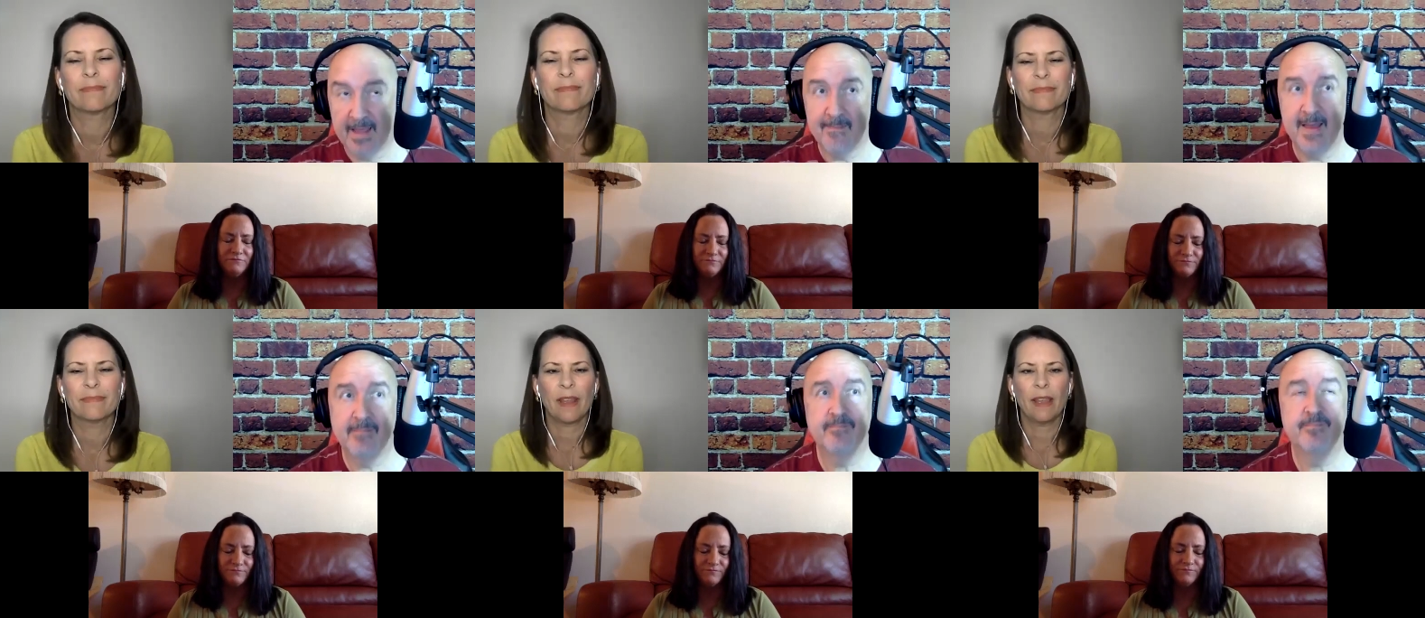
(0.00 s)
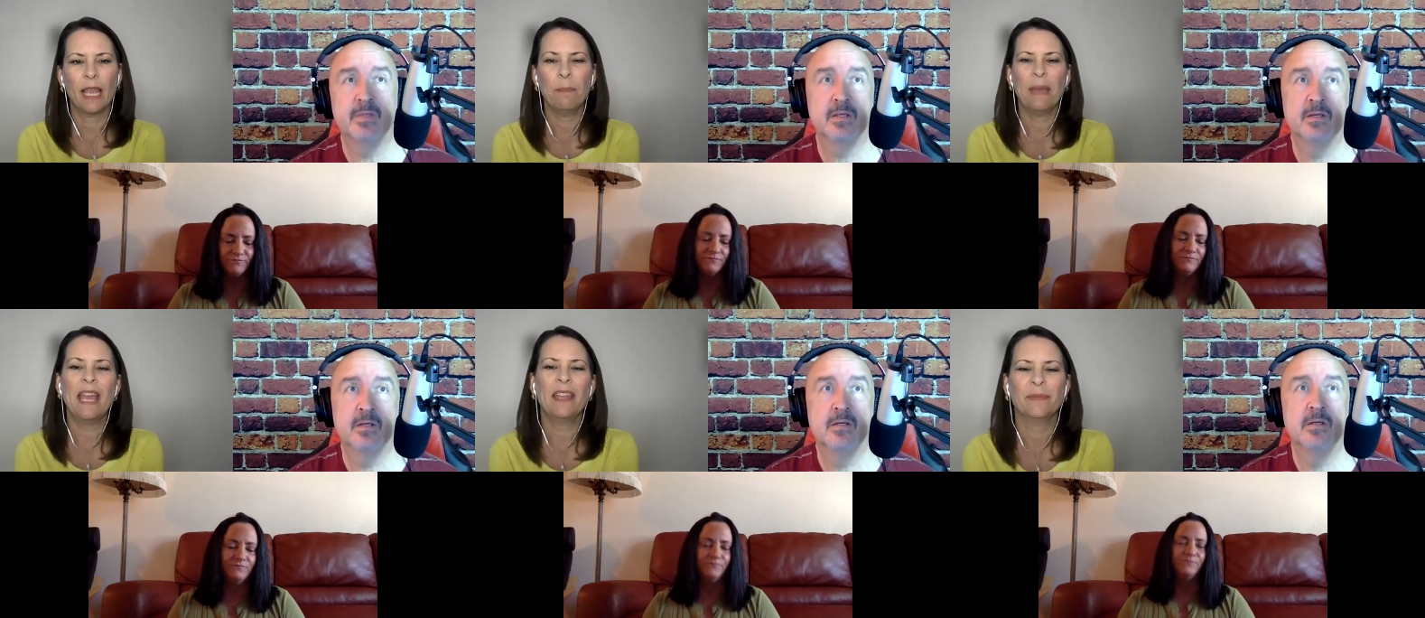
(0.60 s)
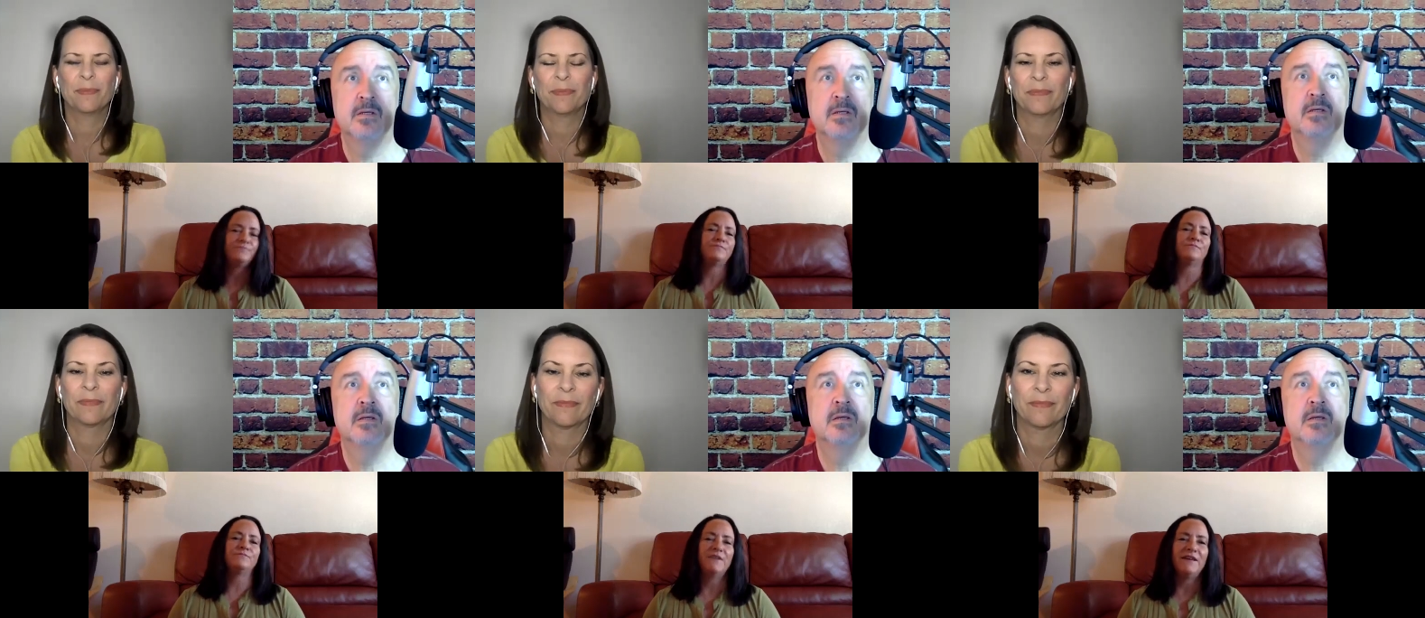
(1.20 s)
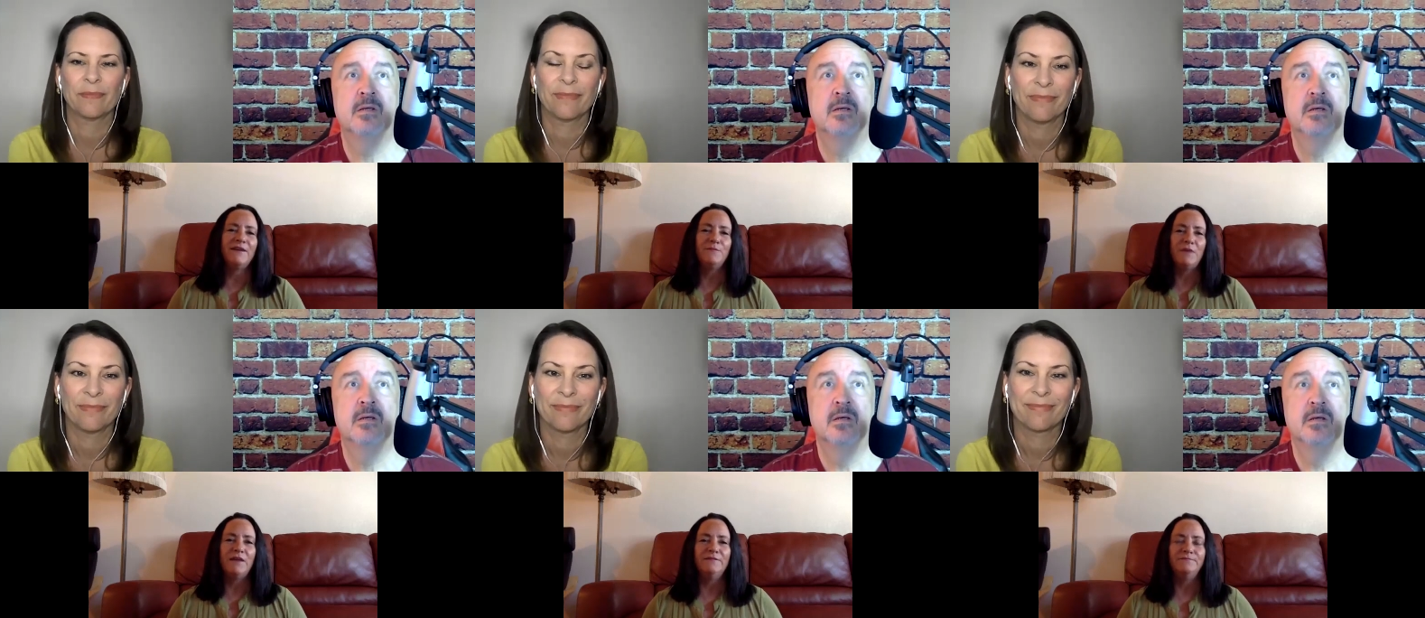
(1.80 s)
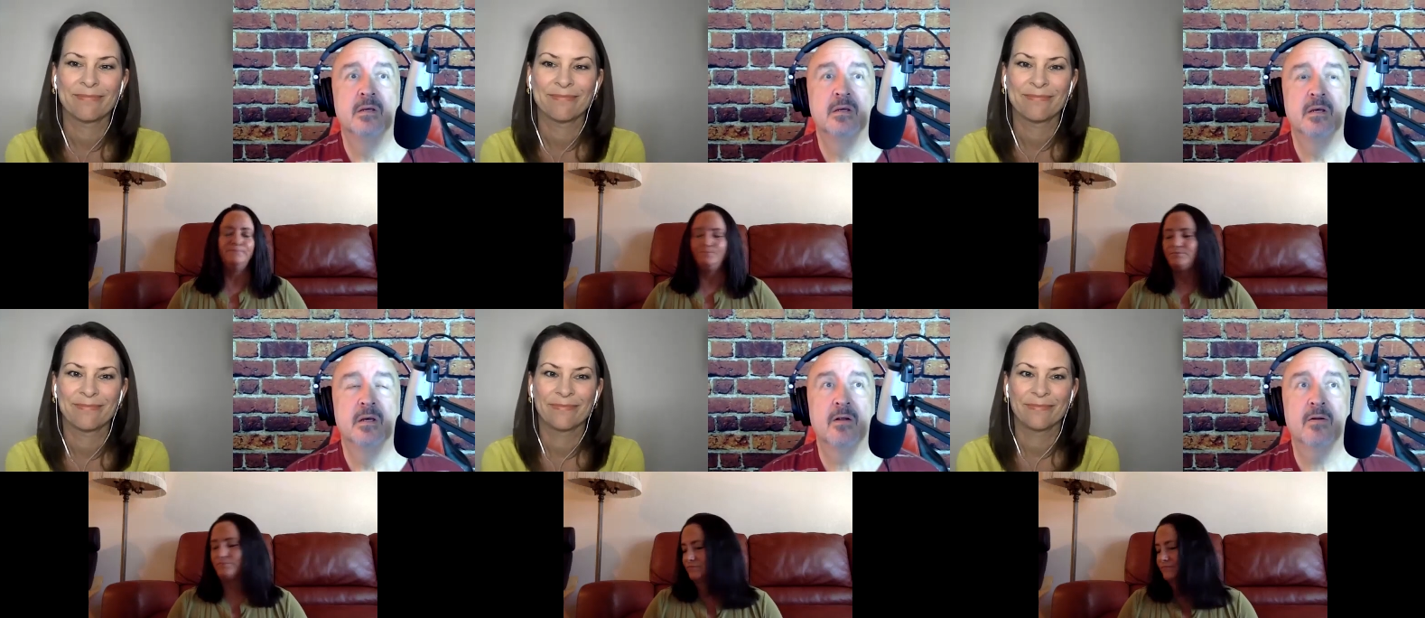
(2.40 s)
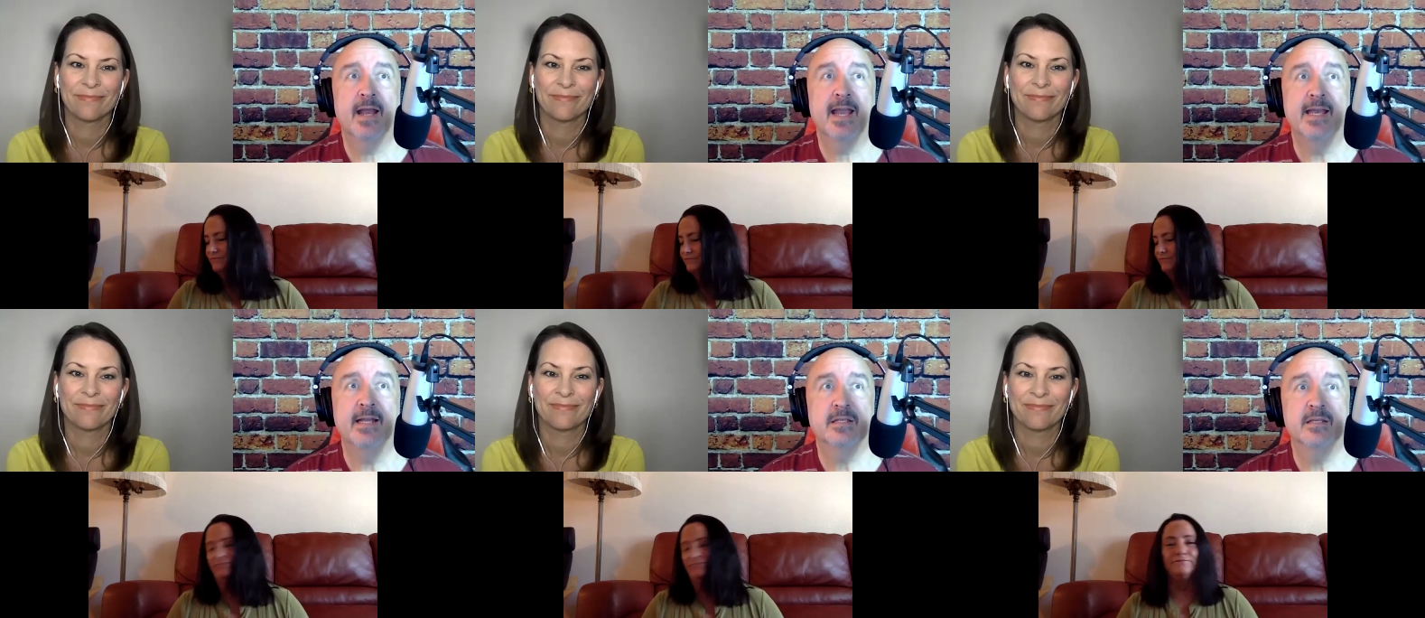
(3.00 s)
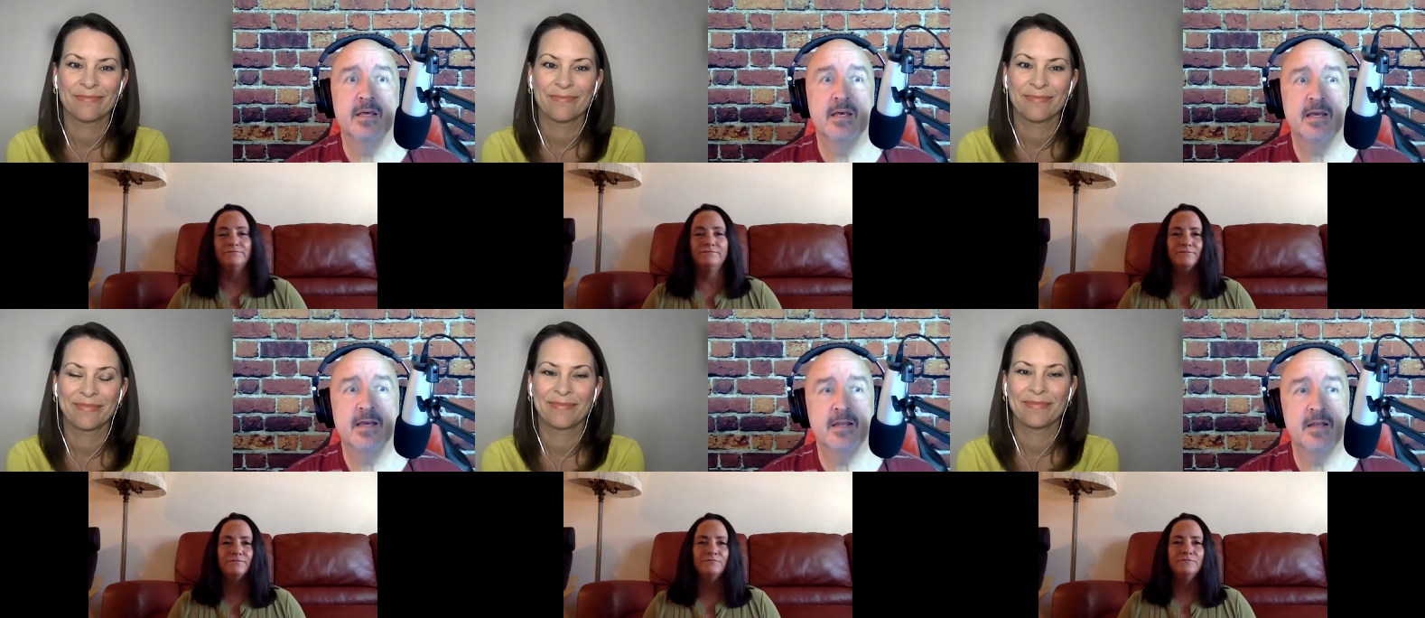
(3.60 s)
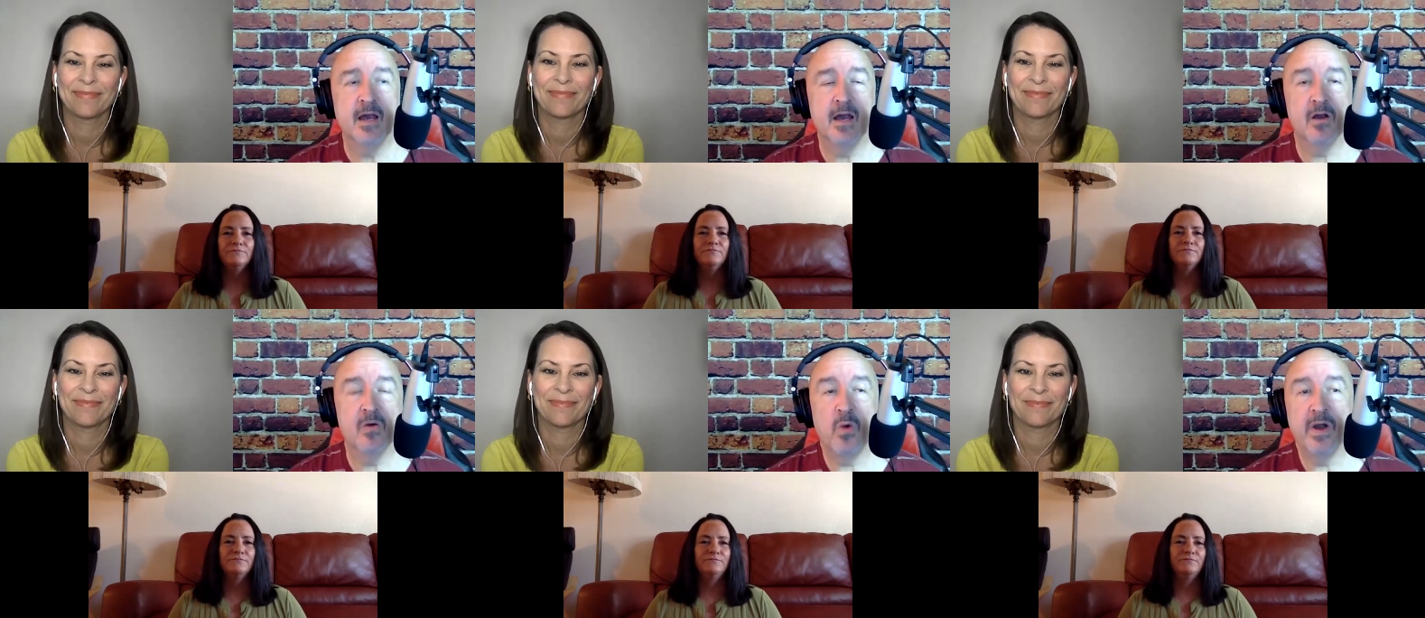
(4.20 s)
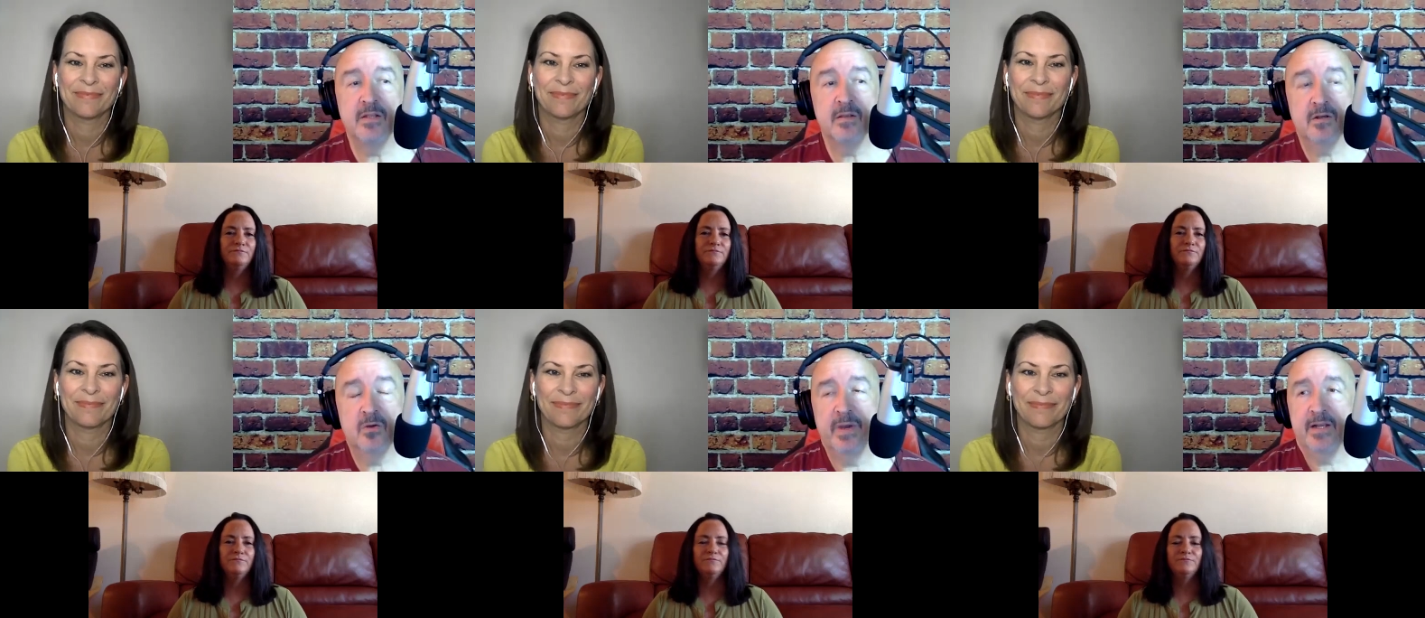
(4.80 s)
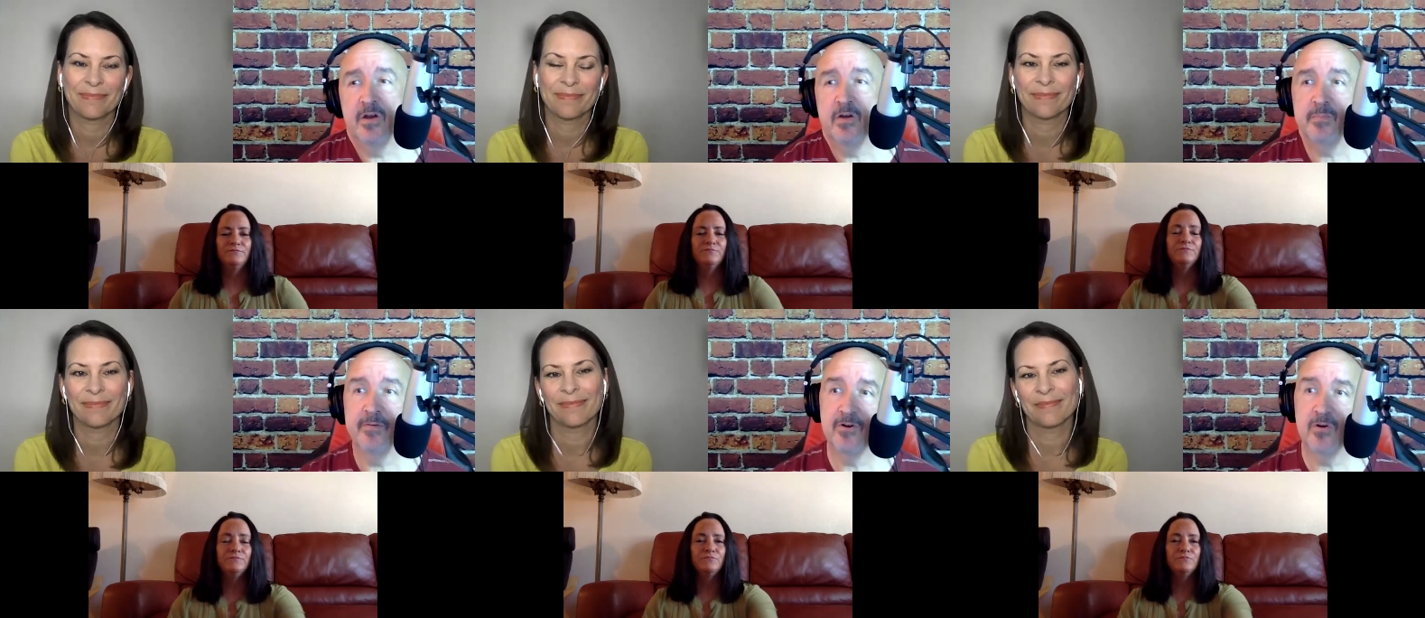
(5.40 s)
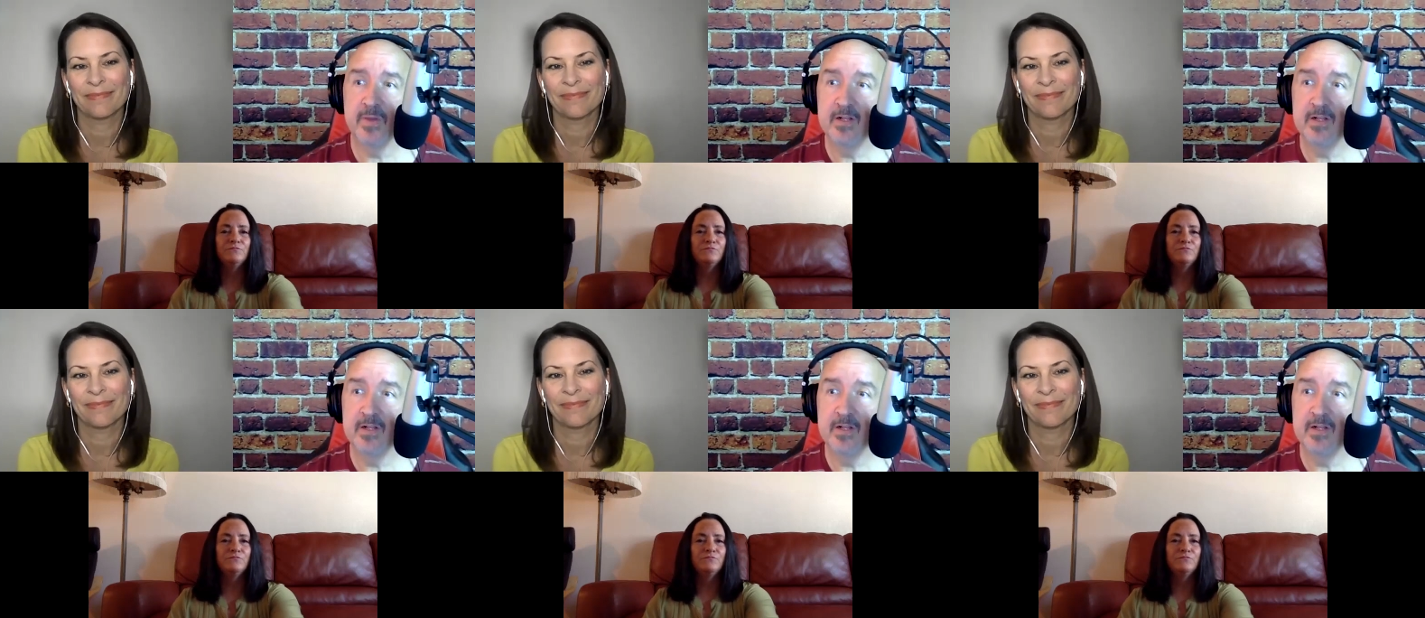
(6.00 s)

Speaker 1: Amen. Amen. Amen.
Speaker 2: All right. Then, uh, one quick note before we